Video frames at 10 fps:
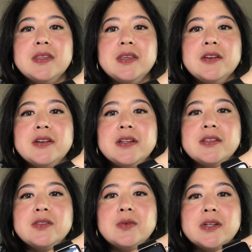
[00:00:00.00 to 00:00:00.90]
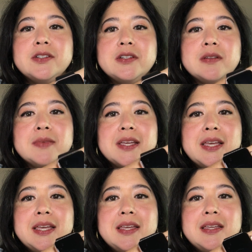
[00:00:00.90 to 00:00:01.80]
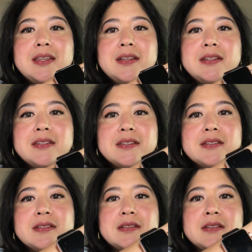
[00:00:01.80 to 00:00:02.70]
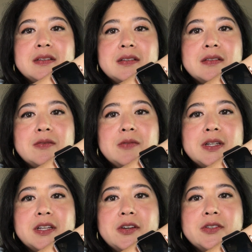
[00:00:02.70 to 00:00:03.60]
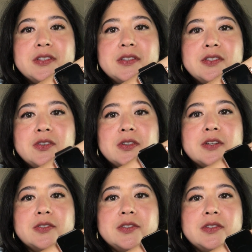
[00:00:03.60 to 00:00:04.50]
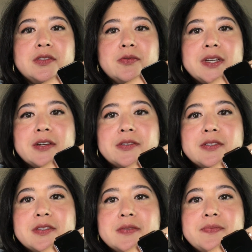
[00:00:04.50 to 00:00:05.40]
here it is swatched on my hand. One coats, two coats, three coats.